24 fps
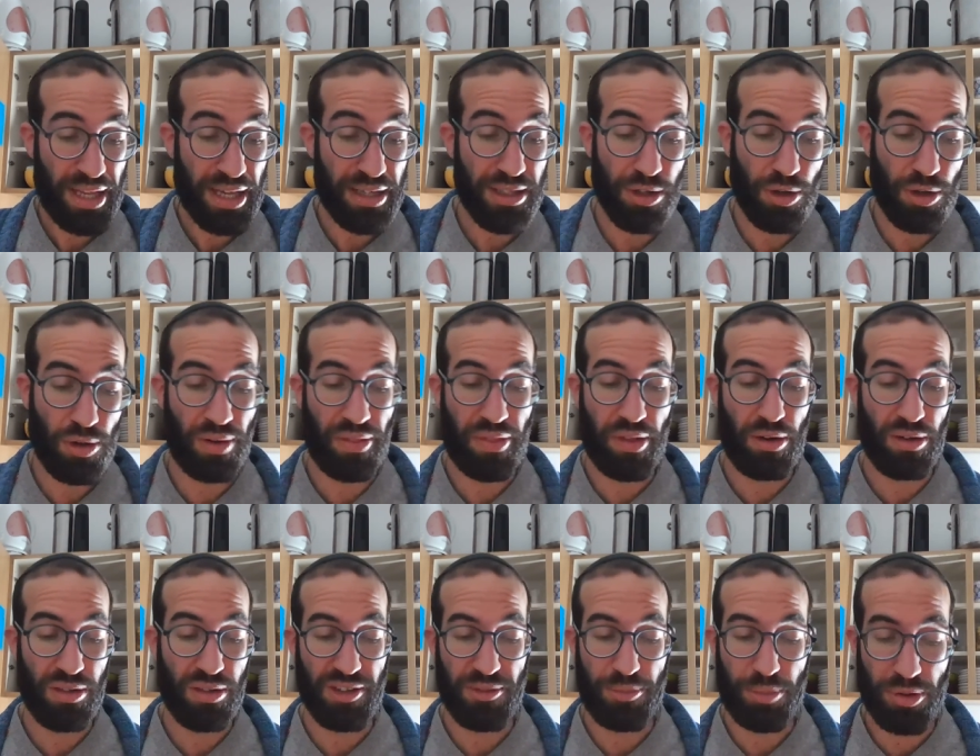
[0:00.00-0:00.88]
He doesn't call it
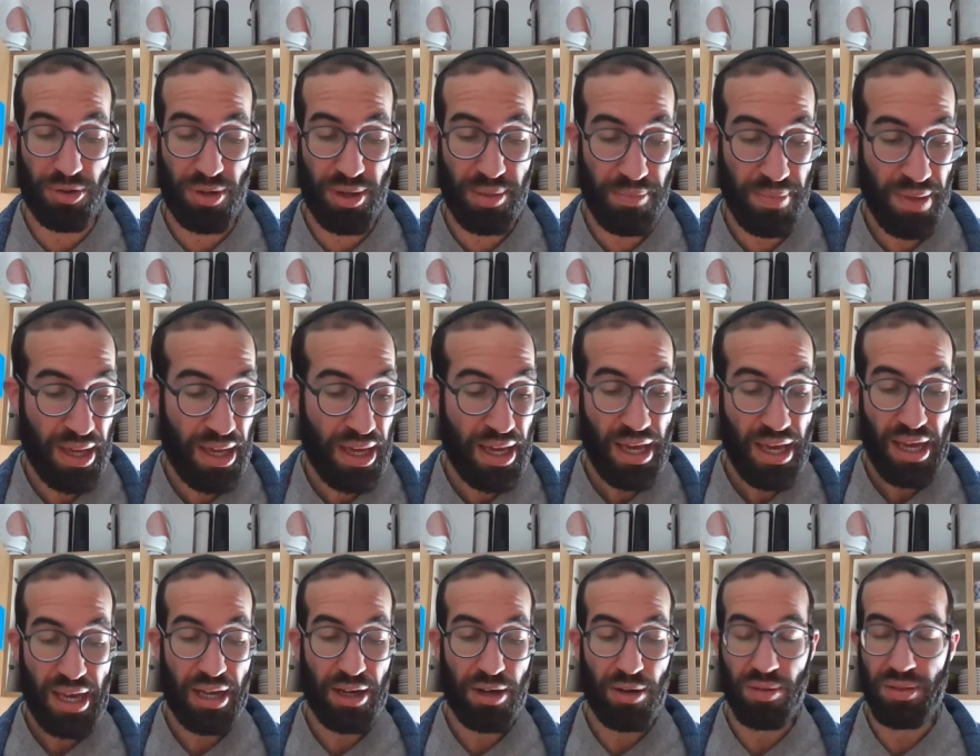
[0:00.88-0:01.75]
the laws of Purim,
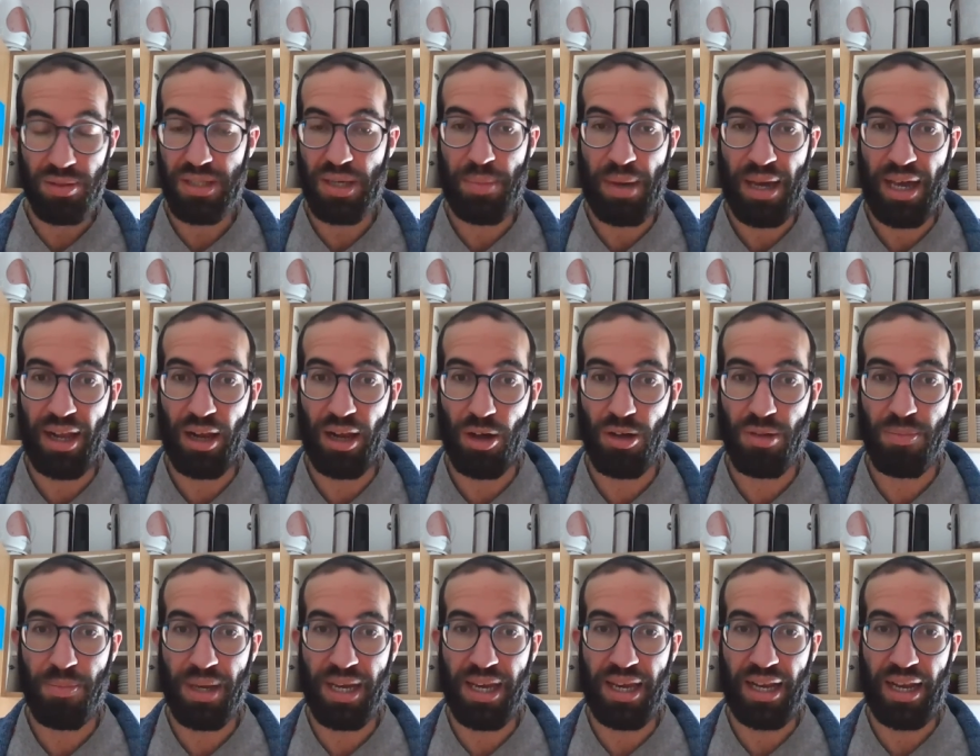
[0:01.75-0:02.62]
he calls it
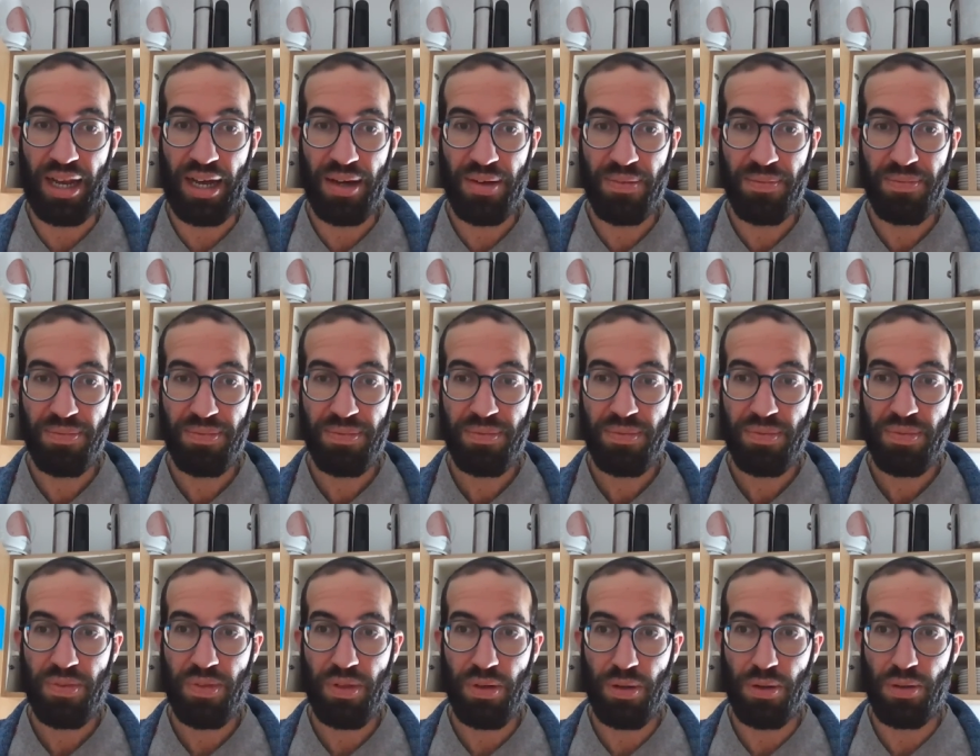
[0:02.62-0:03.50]
Hilchot Megillah,
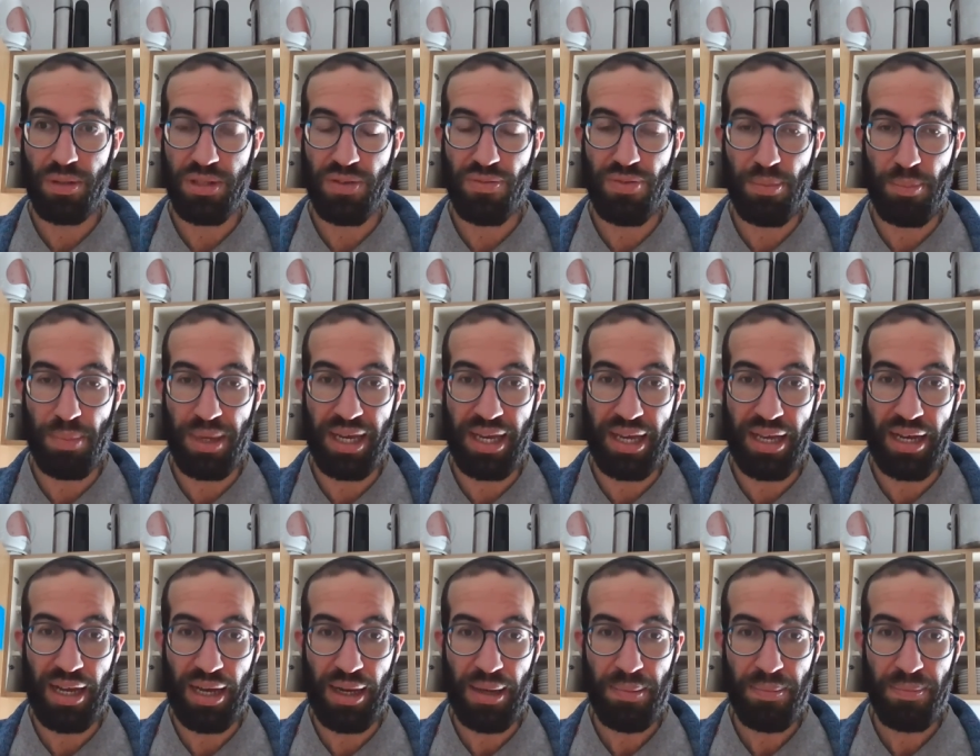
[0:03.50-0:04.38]
the laws of the
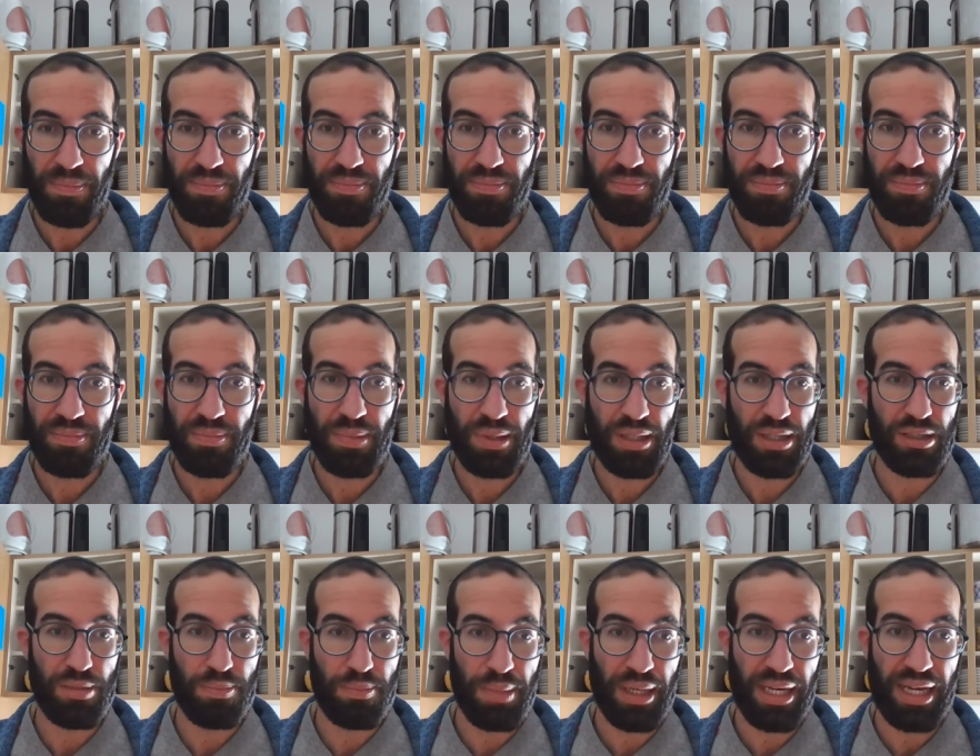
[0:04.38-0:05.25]
Megillah,
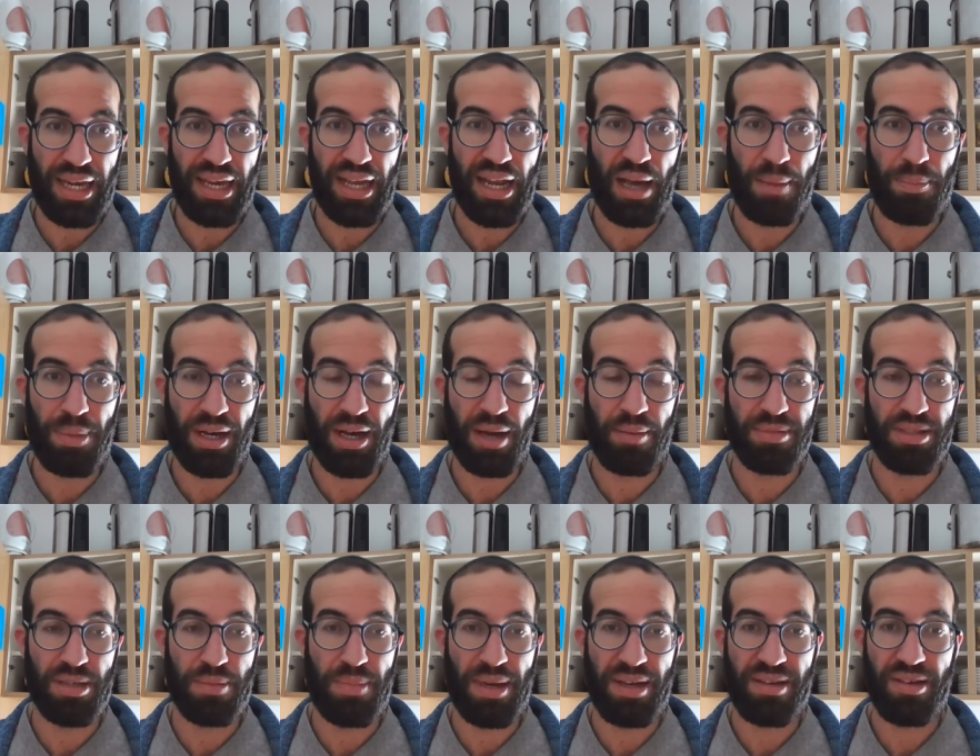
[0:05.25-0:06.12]
because Megillah
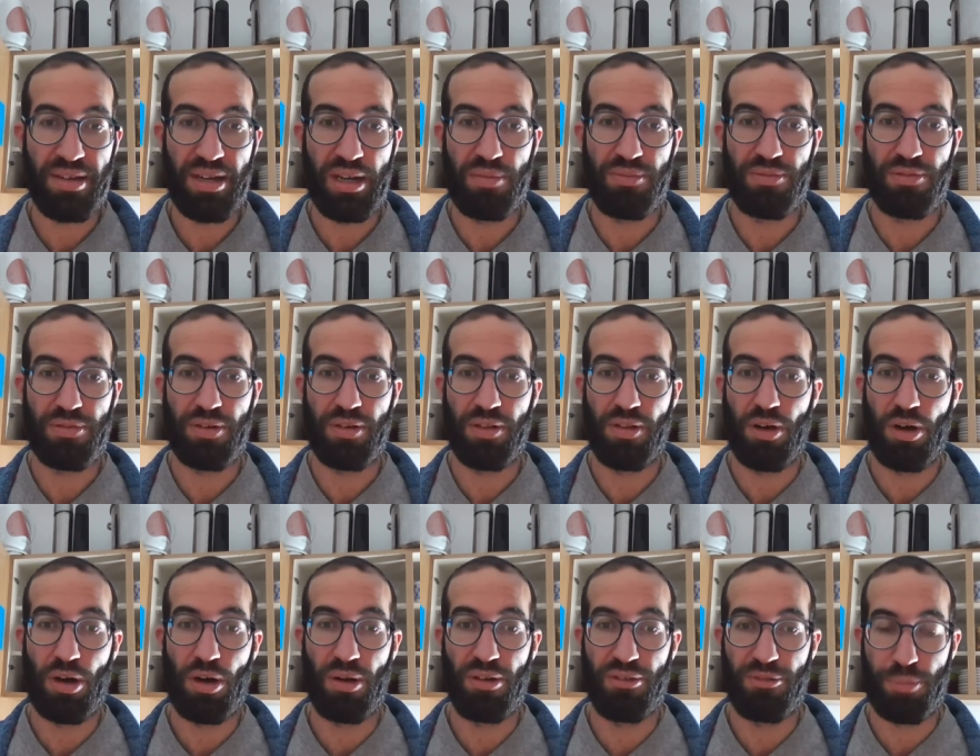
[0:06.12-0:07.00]
becomes a metonym for
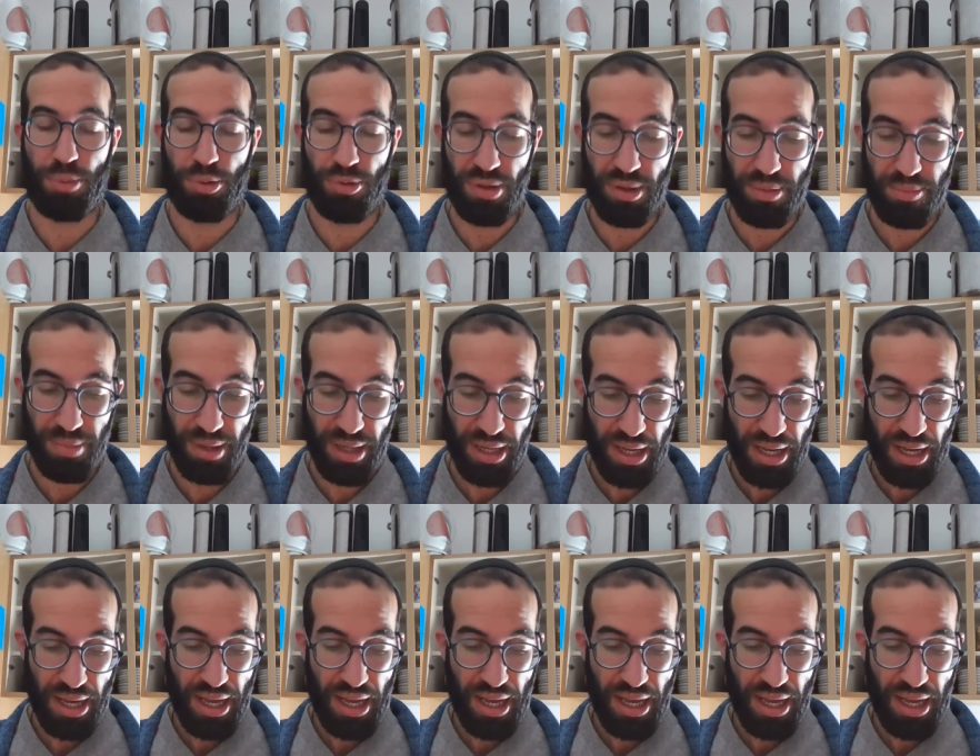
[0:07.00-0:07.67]
the whole of Purim.